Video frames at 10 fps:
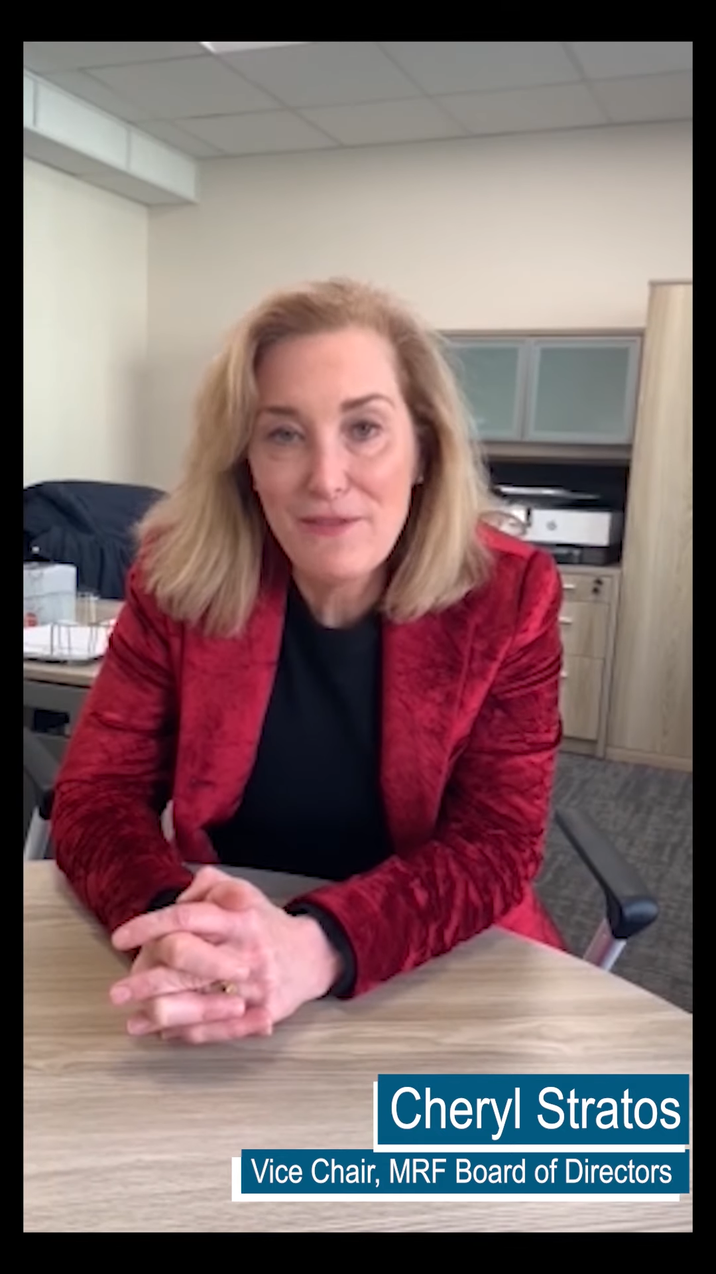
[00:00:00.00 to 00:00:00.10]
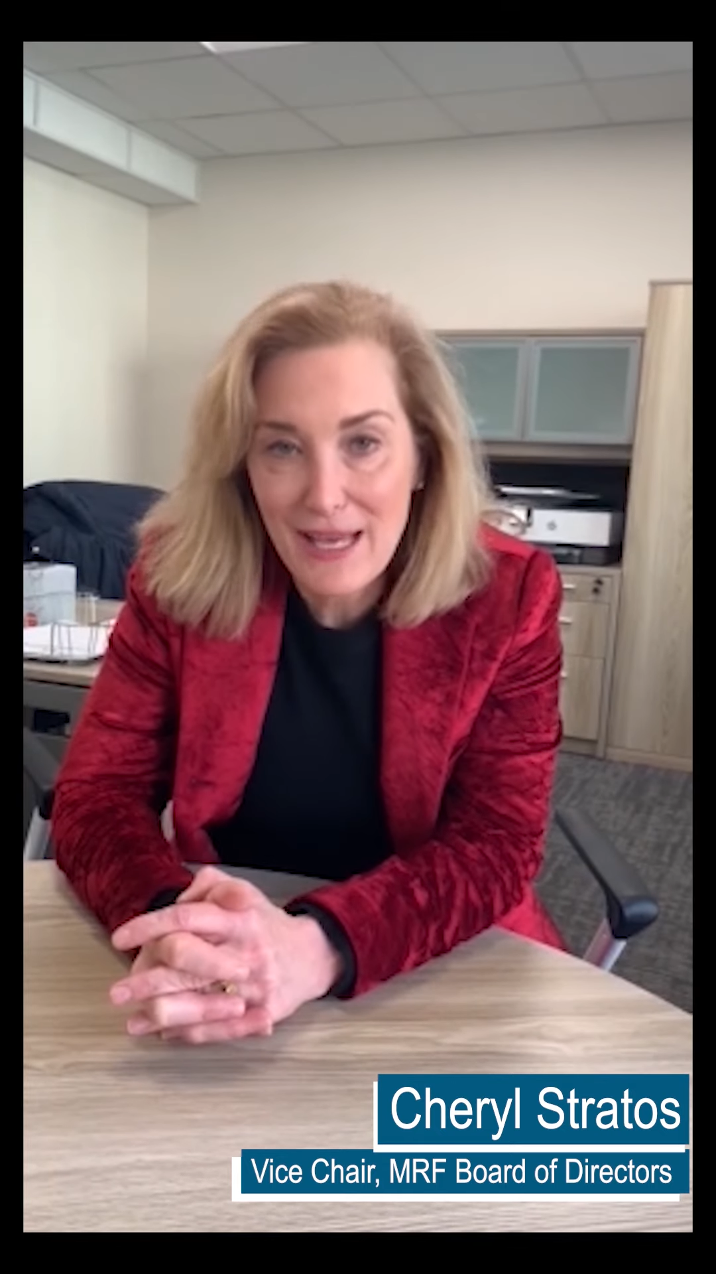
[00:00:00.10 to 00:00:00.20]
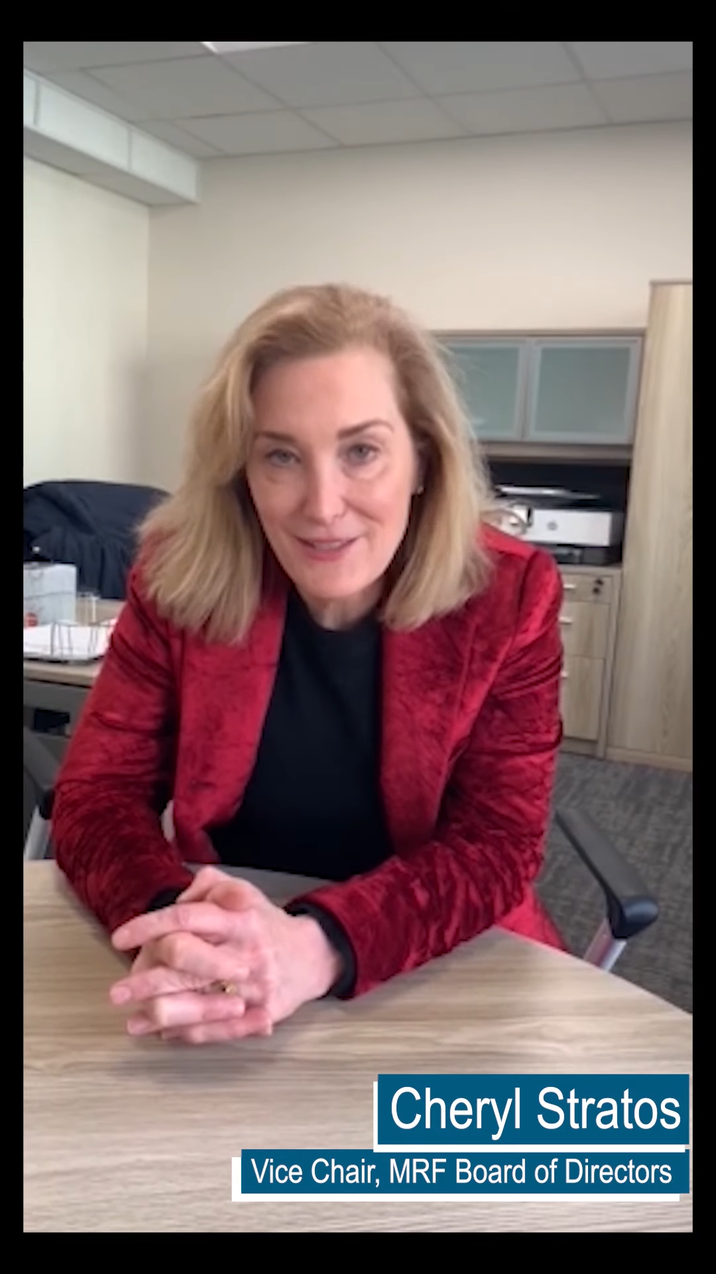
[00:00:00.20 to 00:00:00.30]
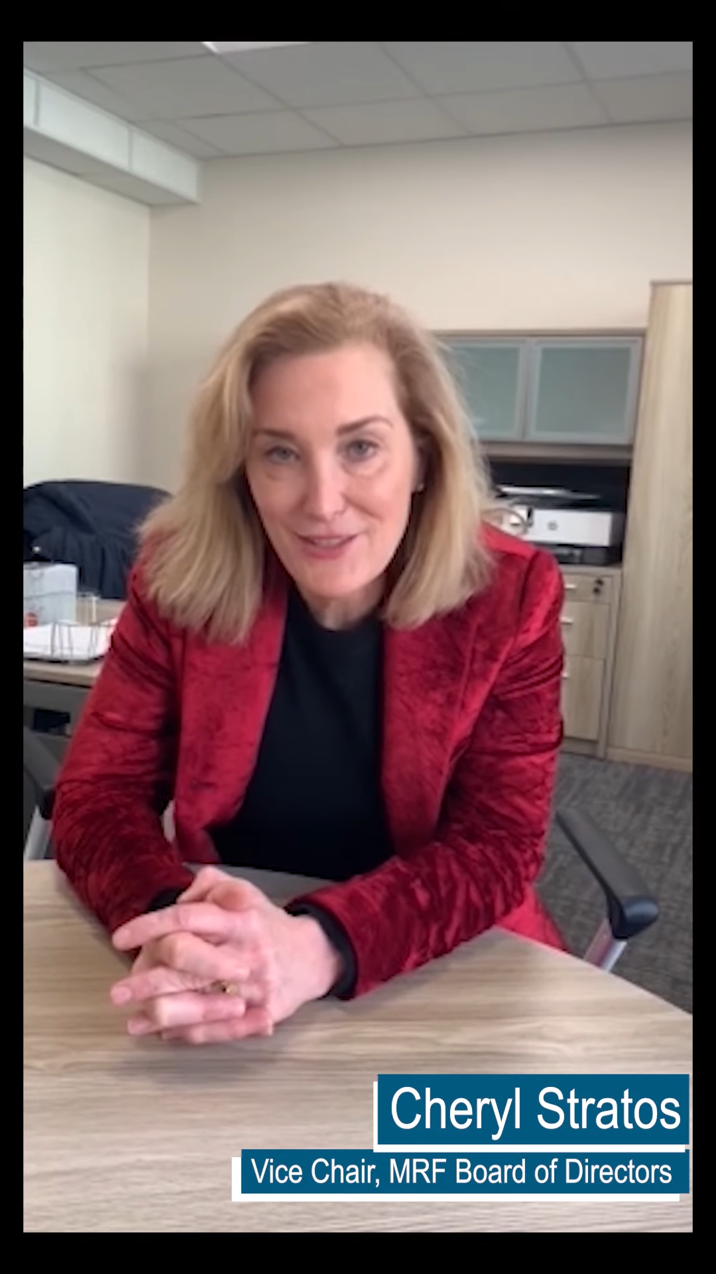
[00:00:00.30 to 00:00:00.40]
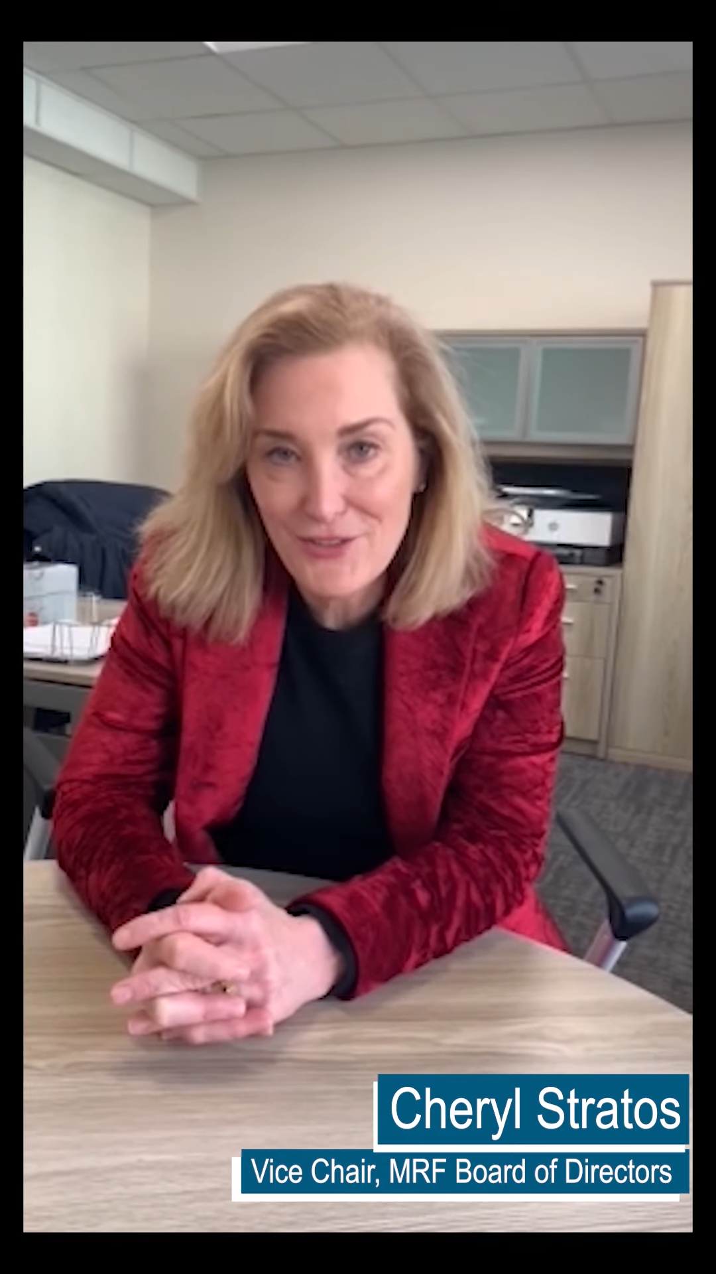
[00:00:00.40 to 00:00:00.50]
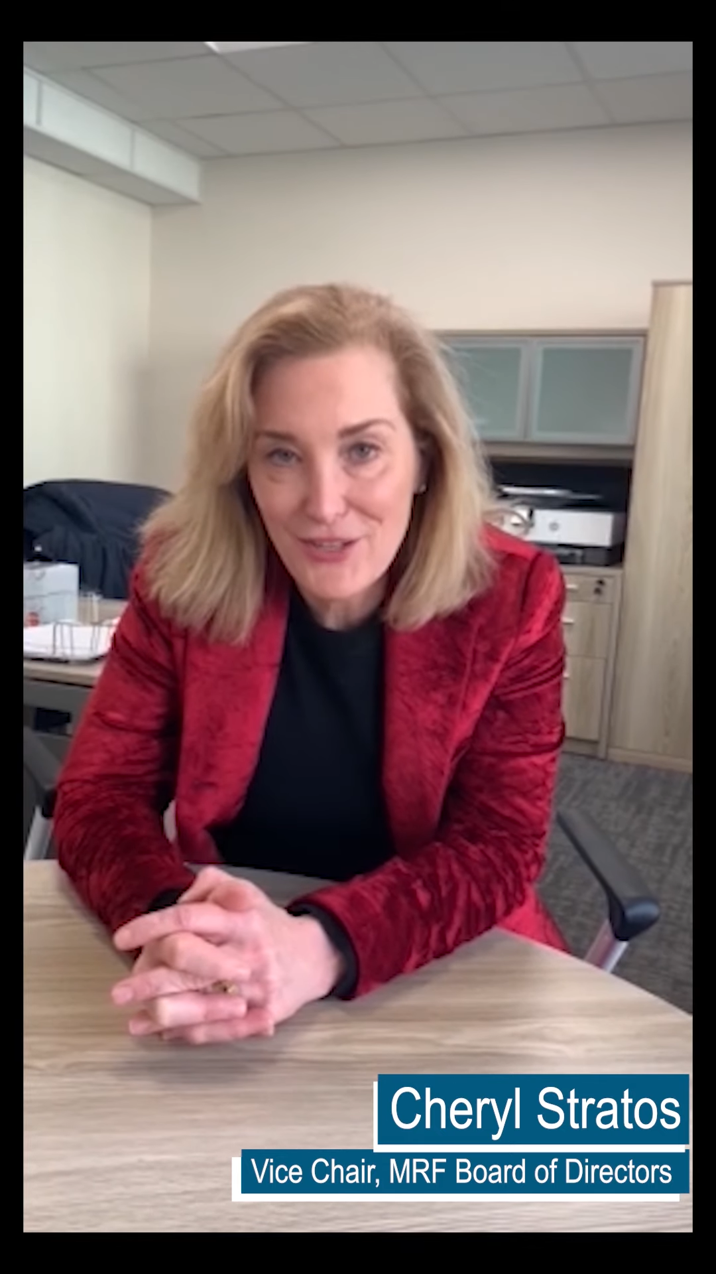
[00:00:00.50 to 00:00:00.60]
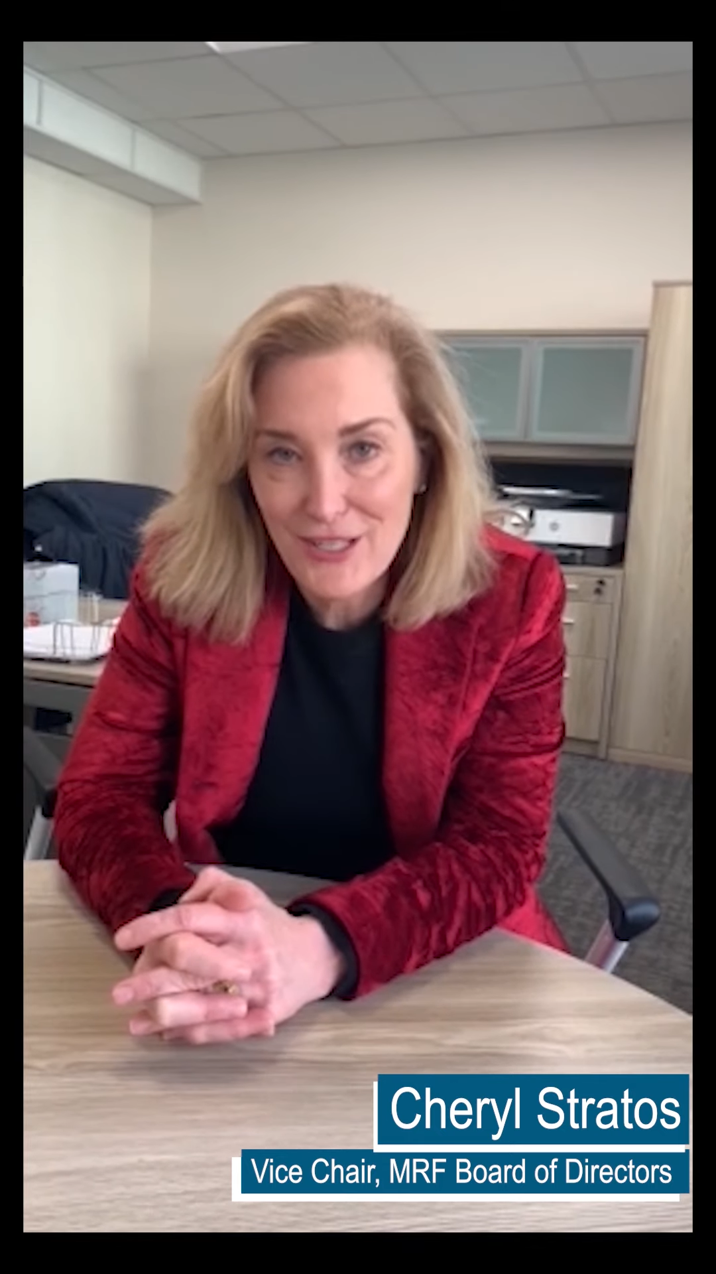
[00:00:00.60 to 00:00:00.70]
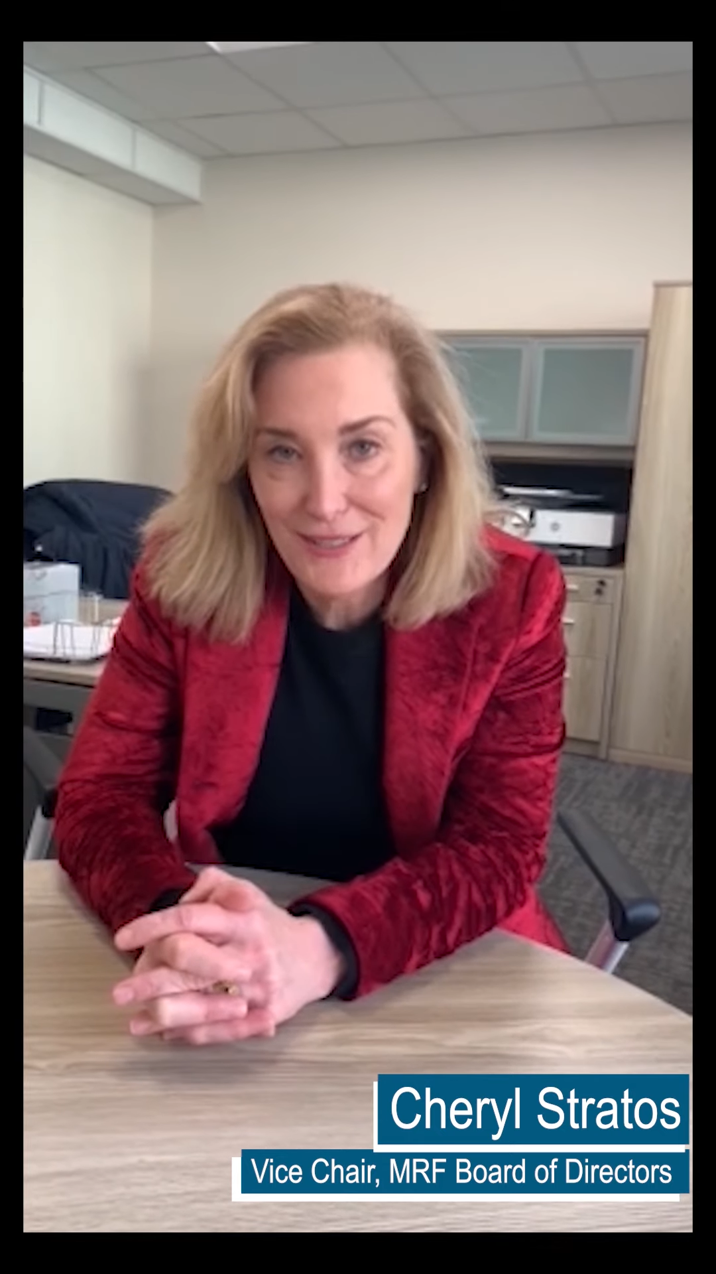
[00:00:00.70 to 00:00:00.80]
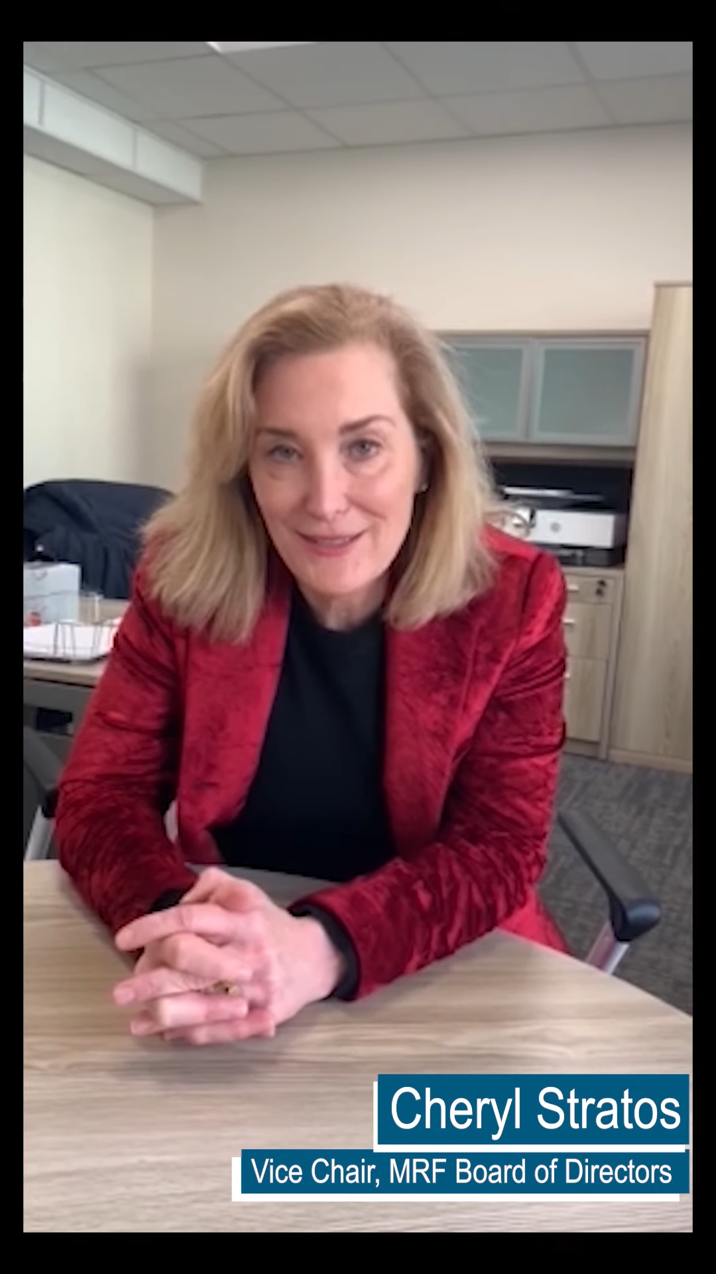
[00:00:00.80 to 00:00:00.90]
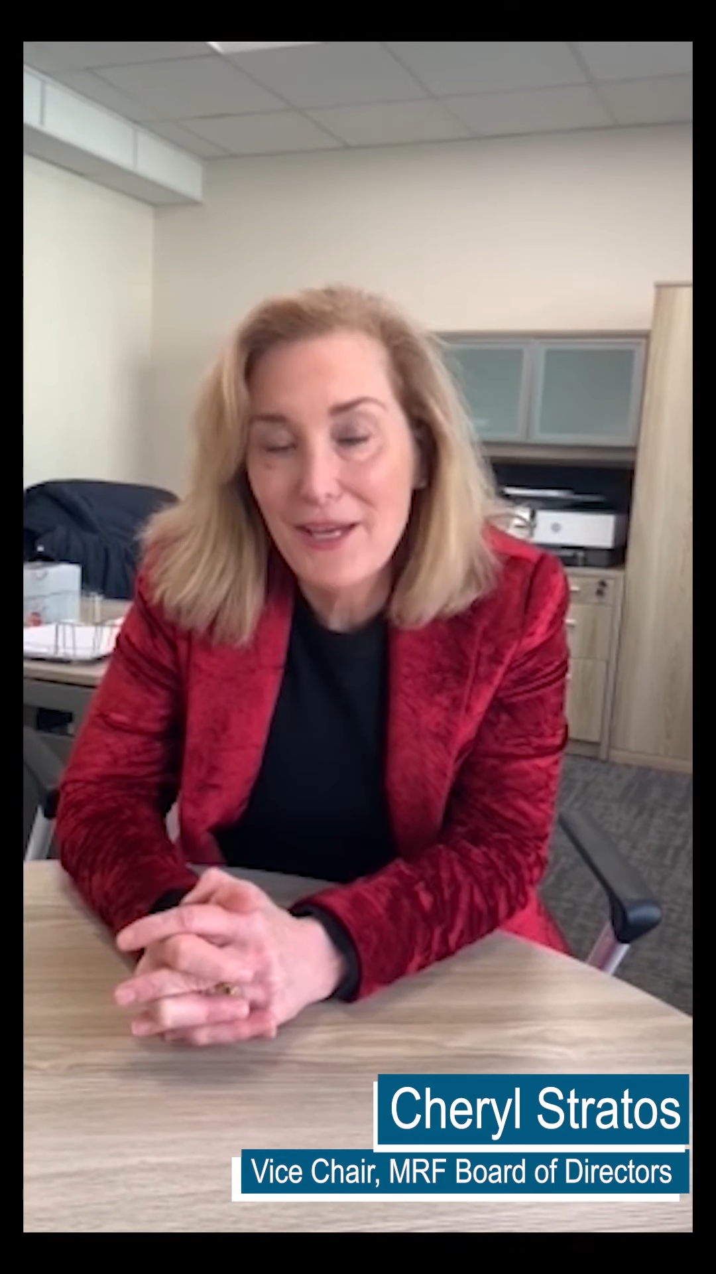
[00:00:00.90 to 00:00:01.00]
fastest drugs